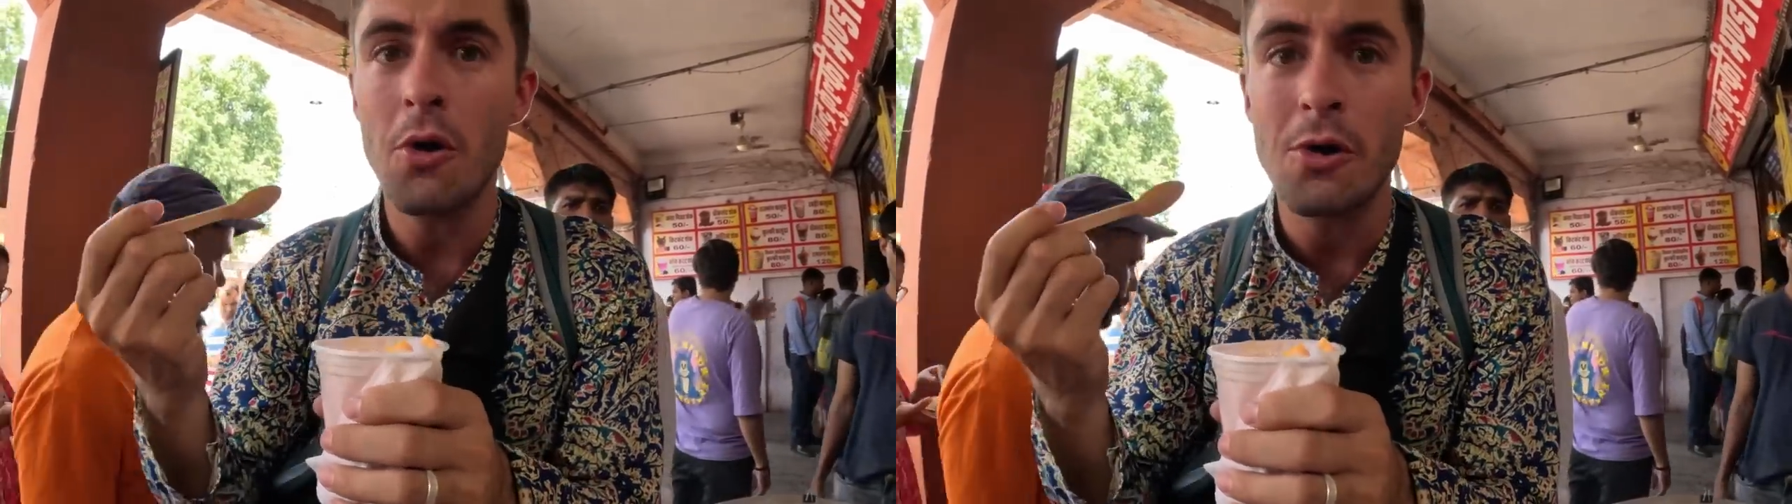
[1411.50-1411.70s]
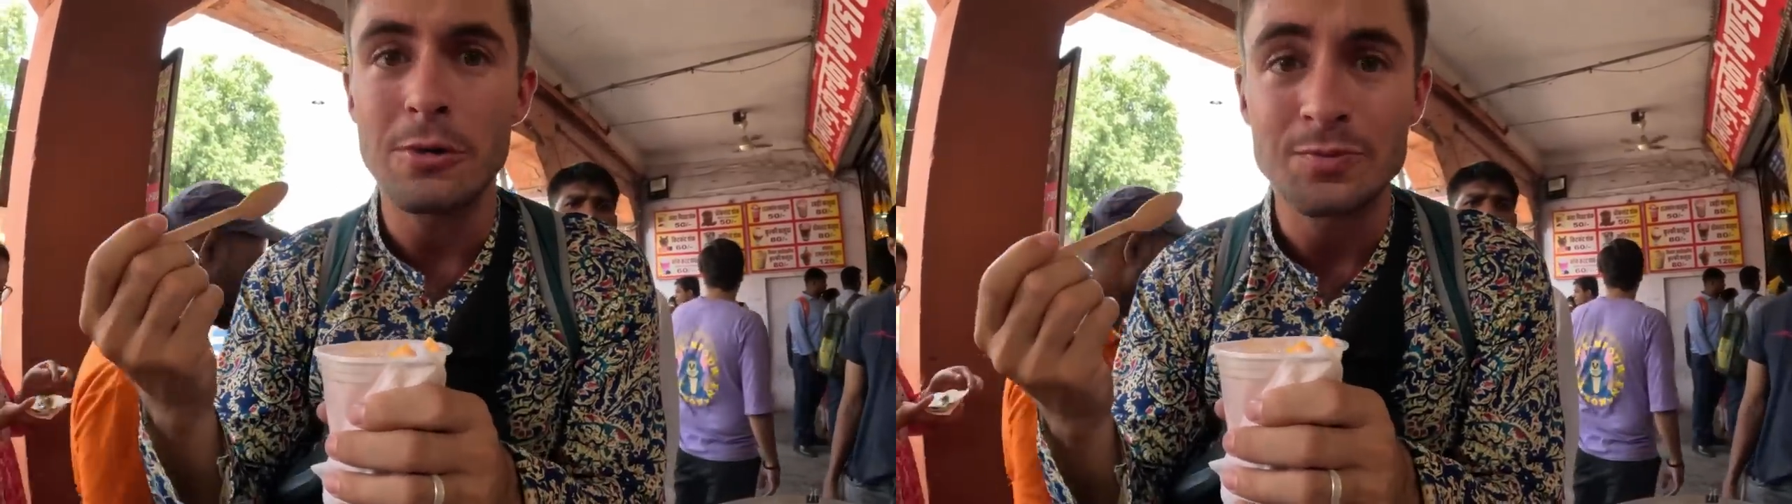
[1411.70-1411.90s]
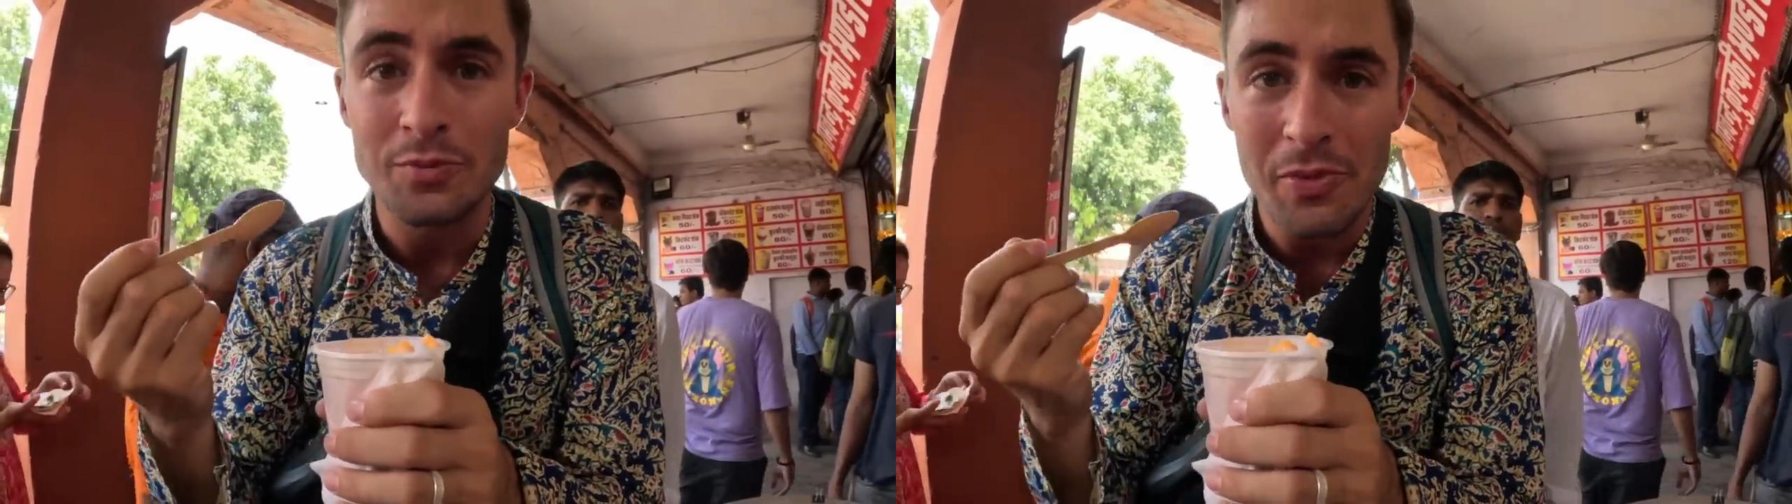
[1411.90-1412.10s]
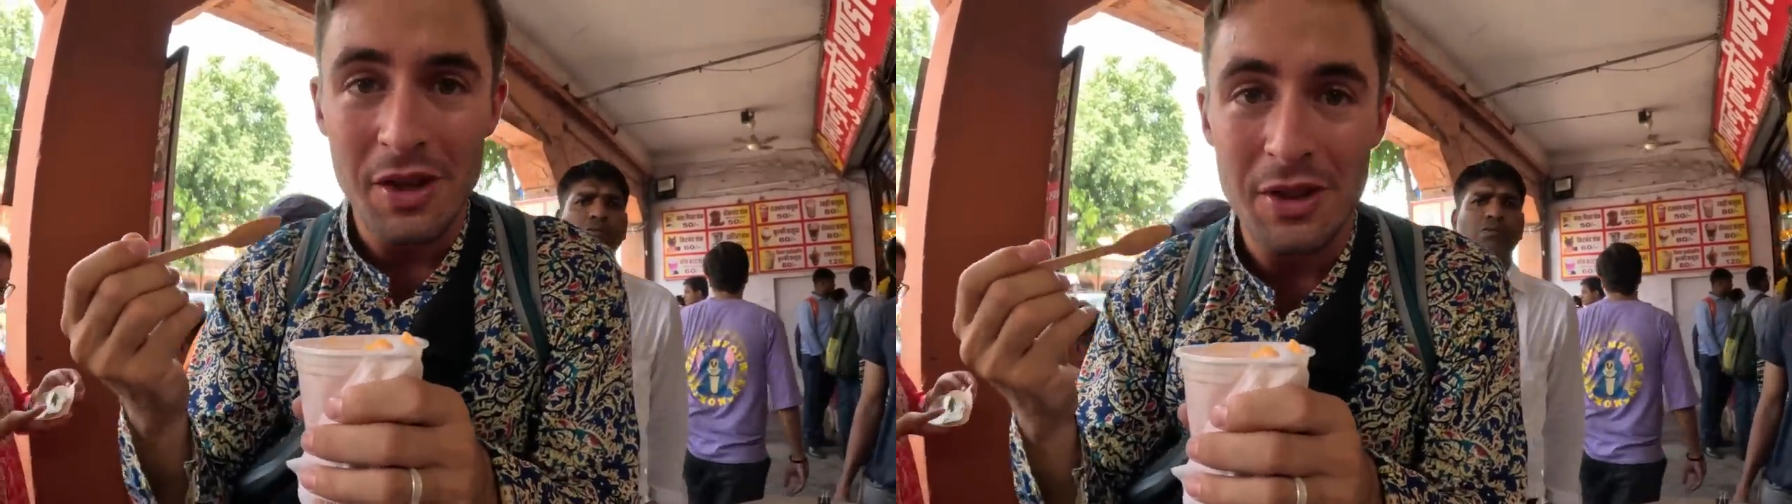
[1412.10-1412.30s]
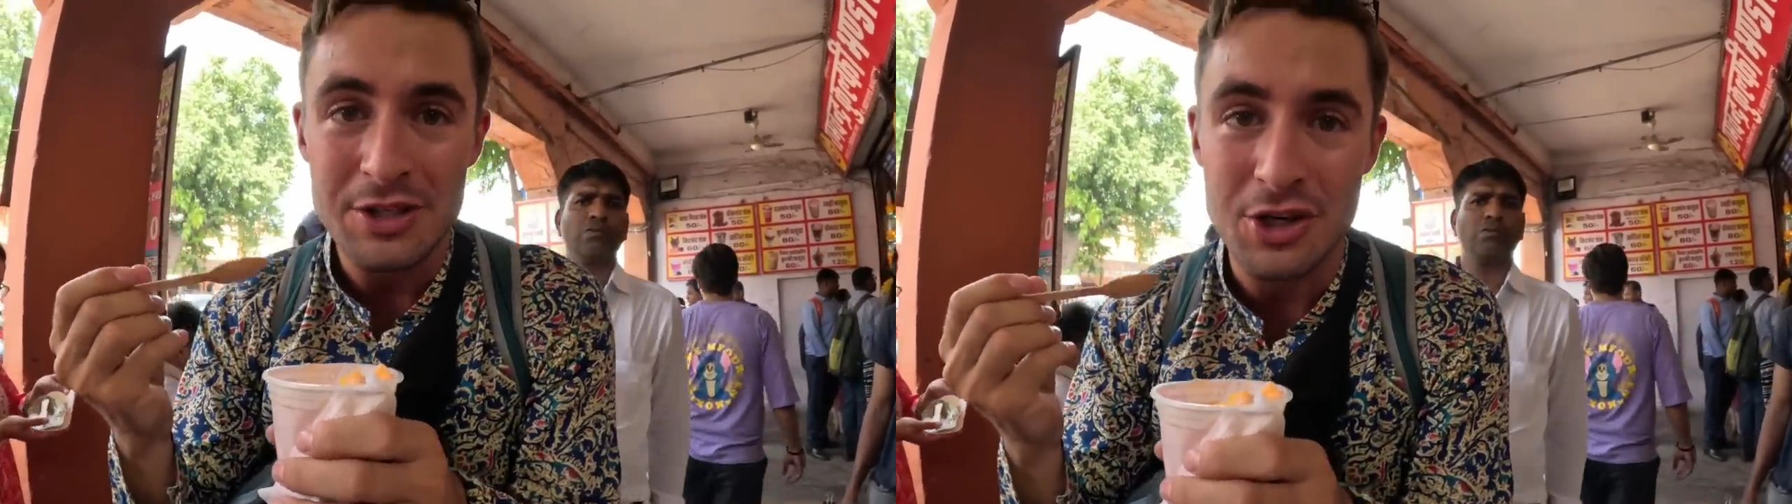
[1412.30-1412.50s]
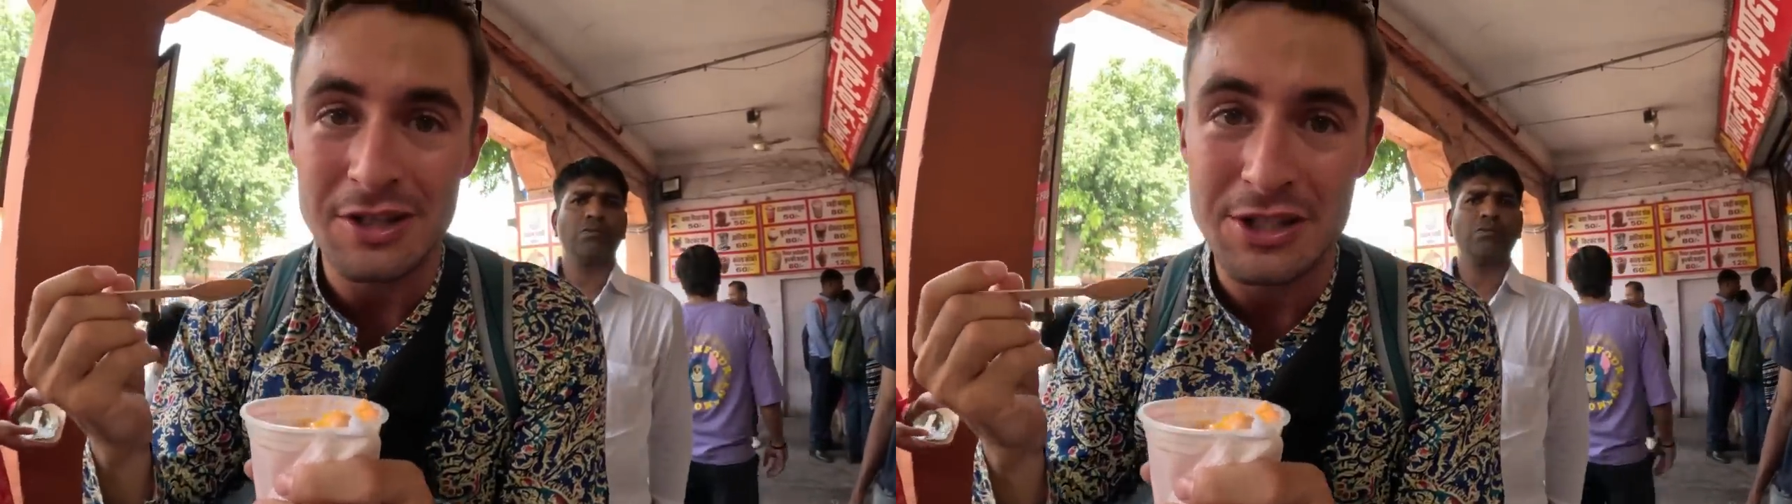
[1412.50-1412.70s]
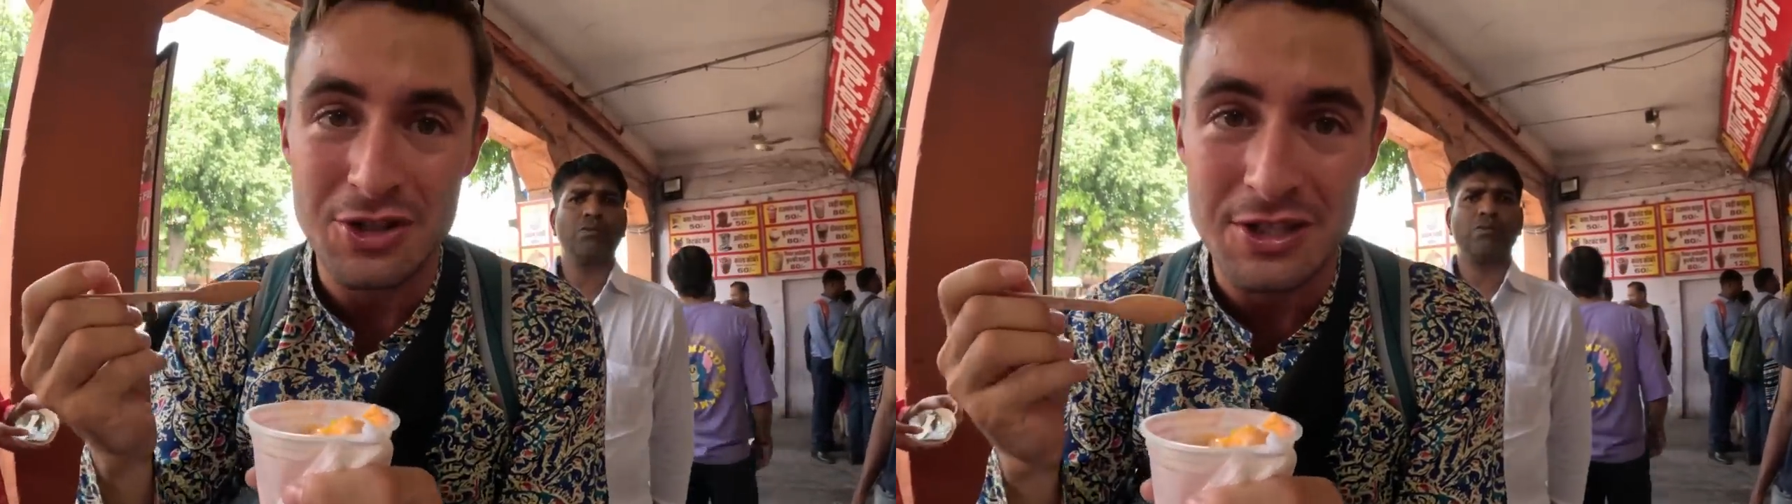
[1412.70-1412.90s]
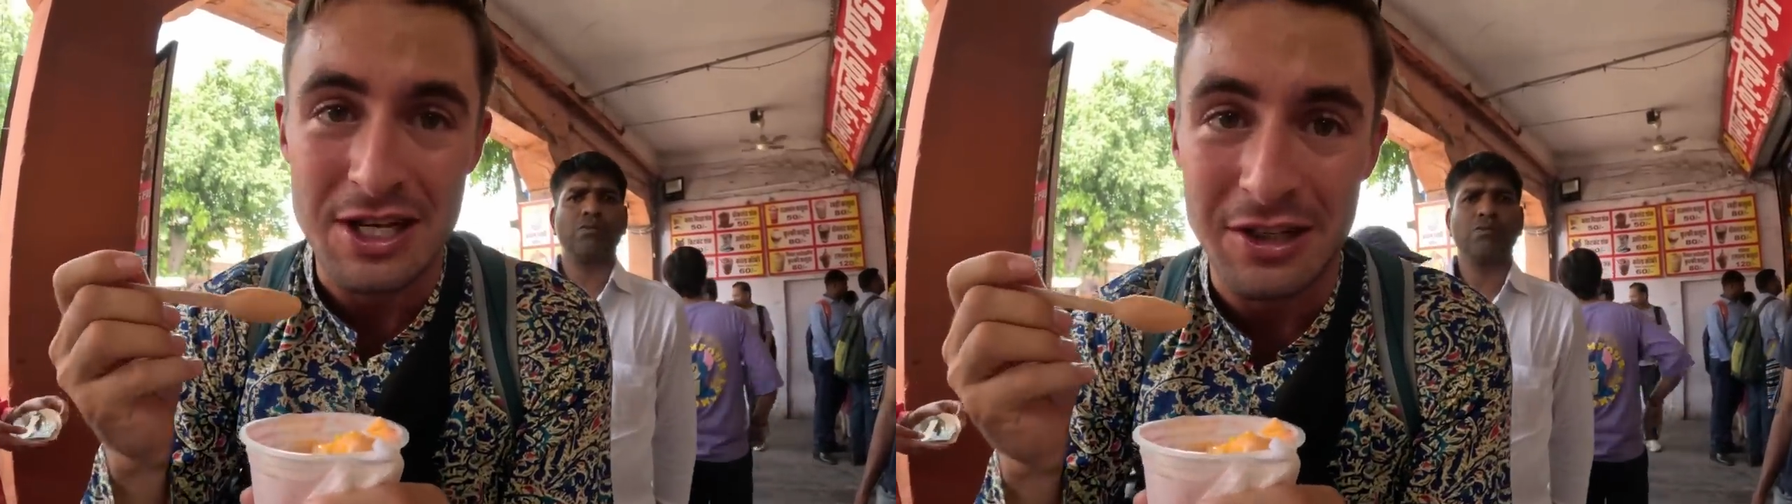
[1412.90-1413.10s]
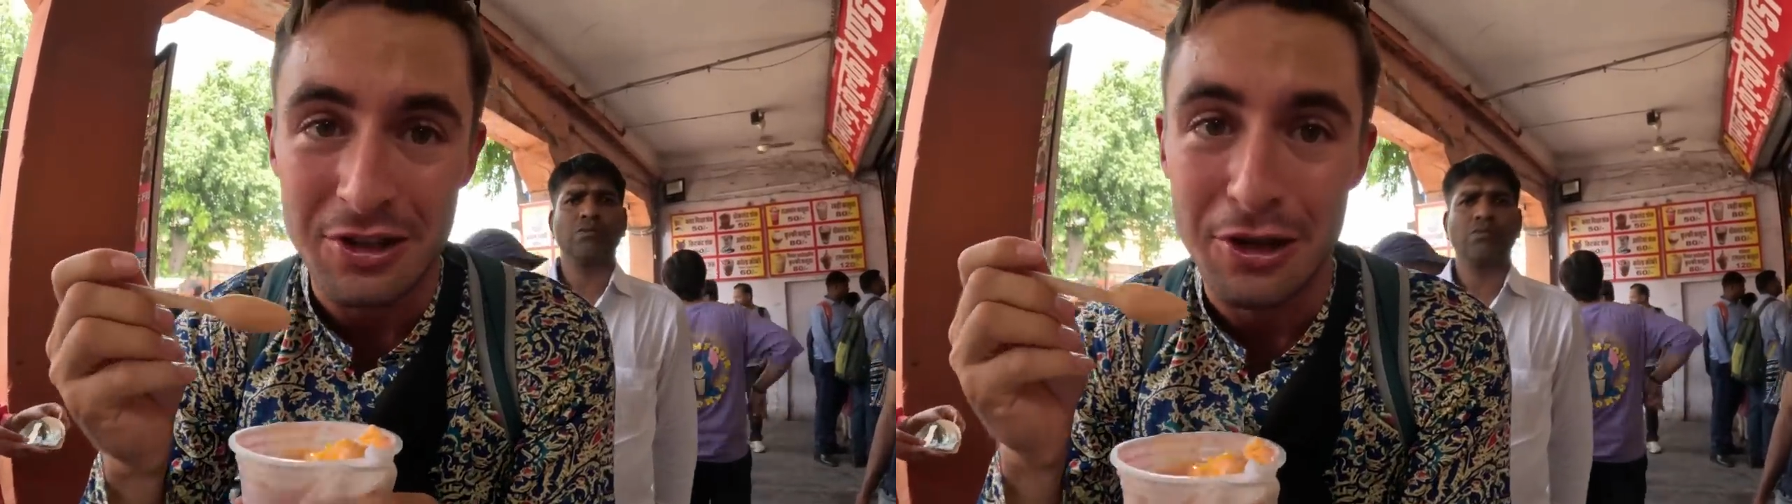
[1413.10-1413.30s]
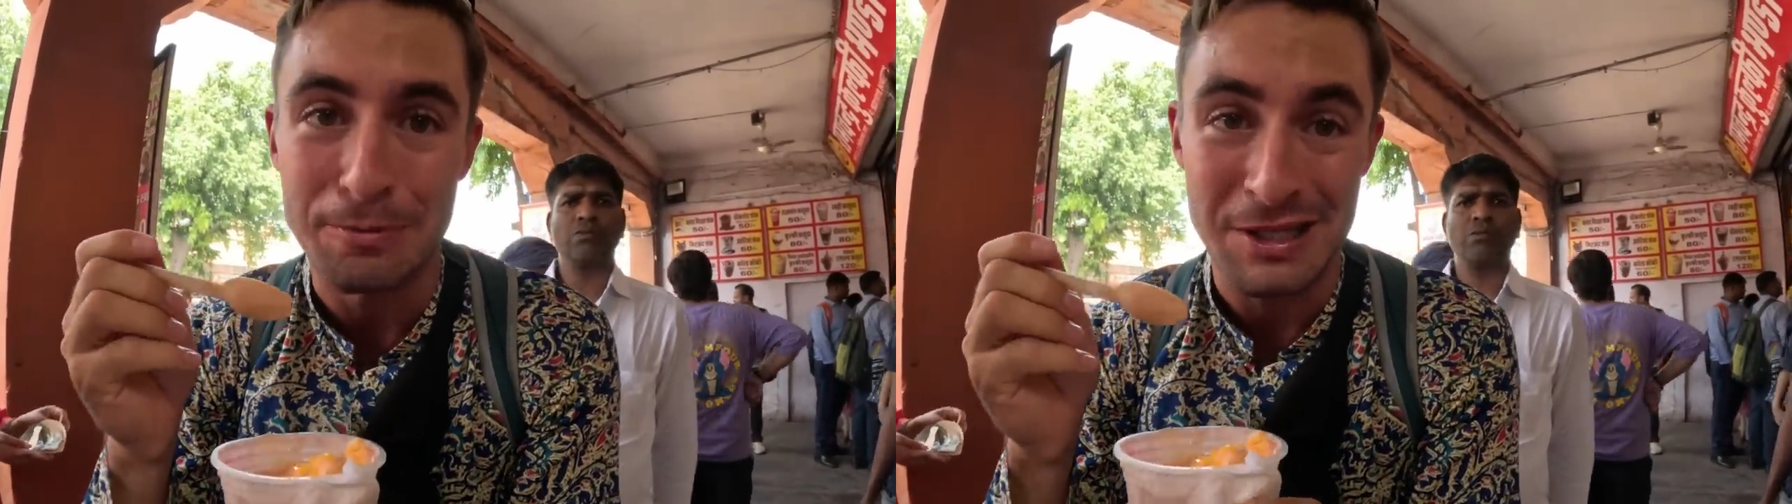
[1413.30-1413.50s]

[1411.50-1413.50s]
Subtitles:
Oh, that jelly's just like a little